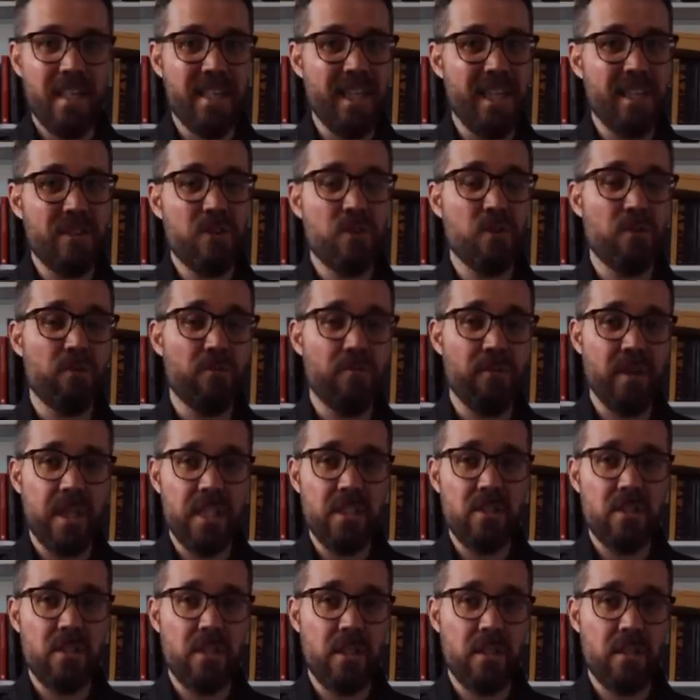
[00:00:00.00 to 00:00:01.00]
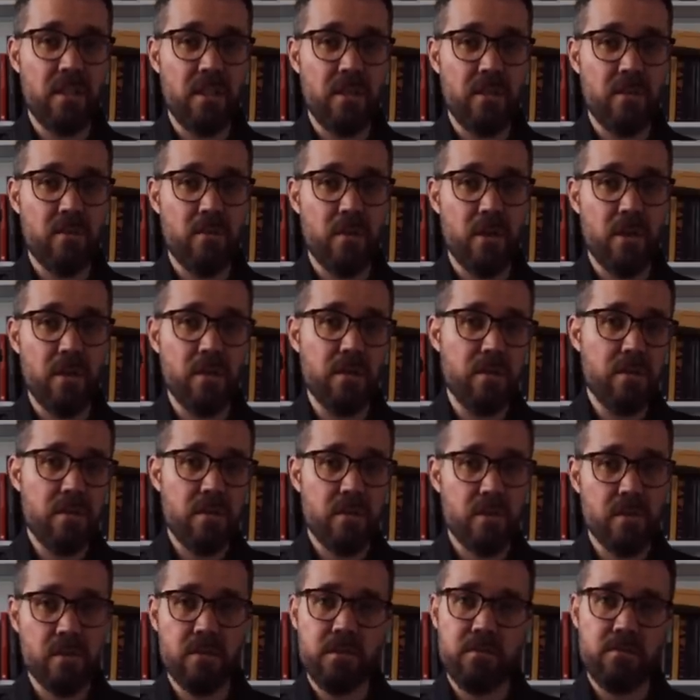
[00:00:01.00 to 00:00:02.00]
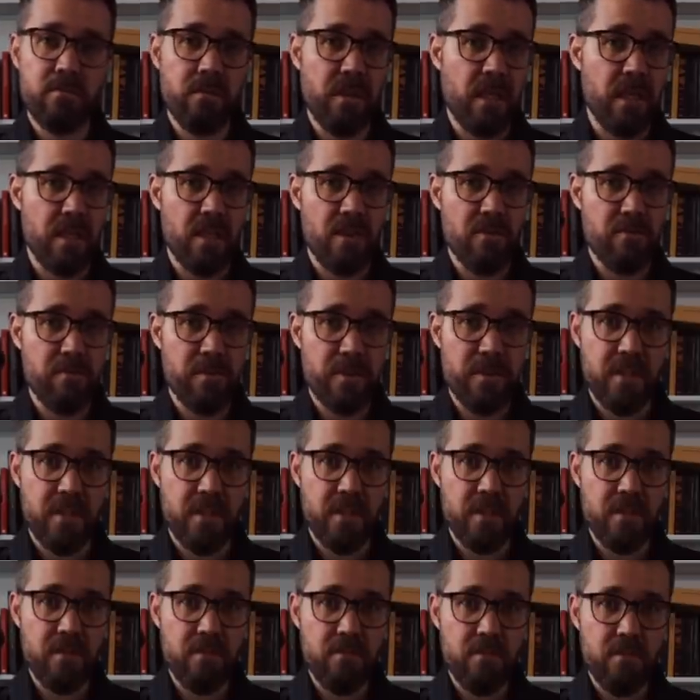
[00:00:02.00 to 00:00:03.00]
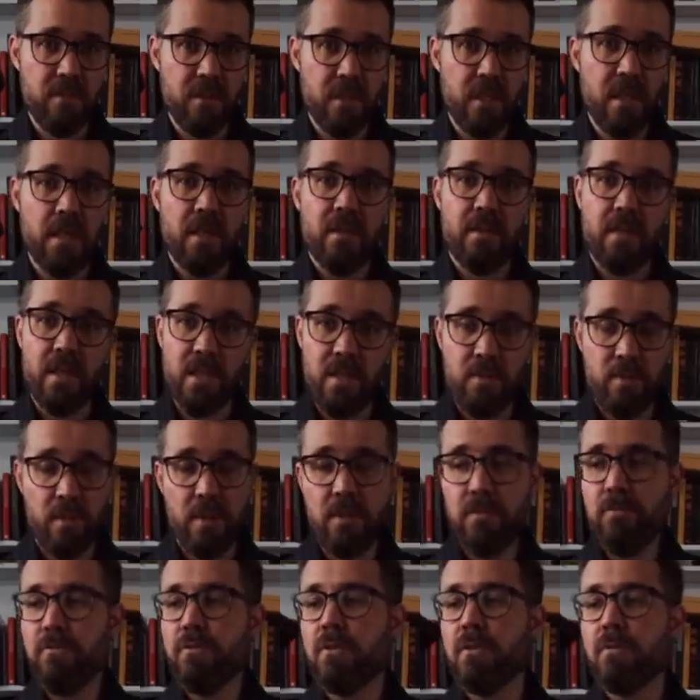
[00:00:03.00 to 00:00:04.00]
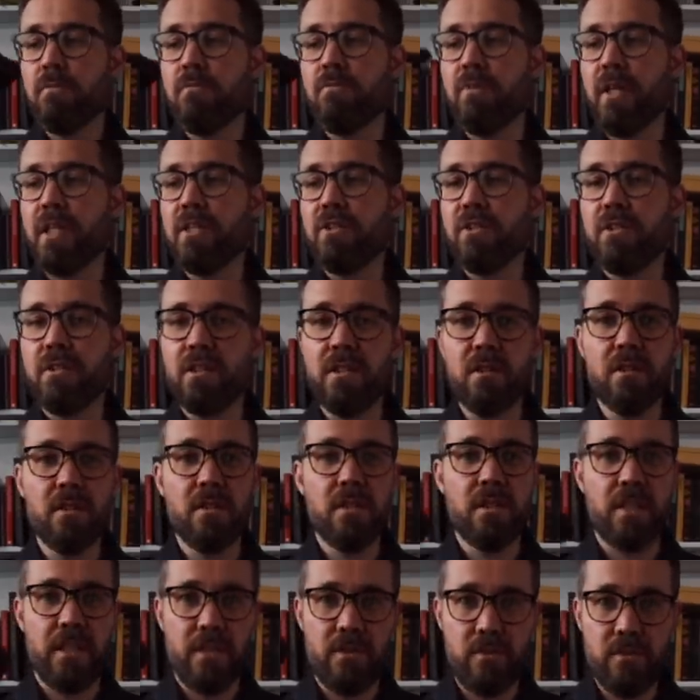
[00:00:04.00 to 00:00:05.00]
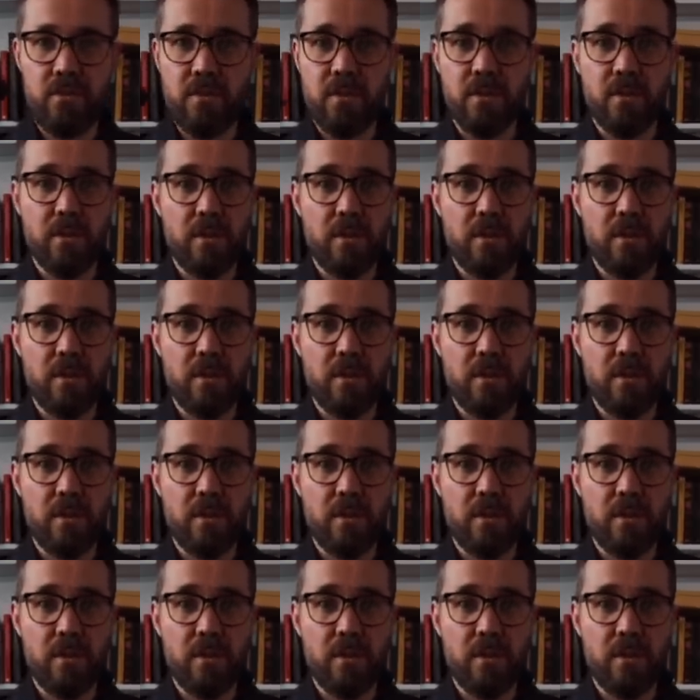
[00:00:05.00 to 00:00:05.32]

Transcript: a natural veg tan leather wallet, because I love patina. This one from Wrench and Needle, it used to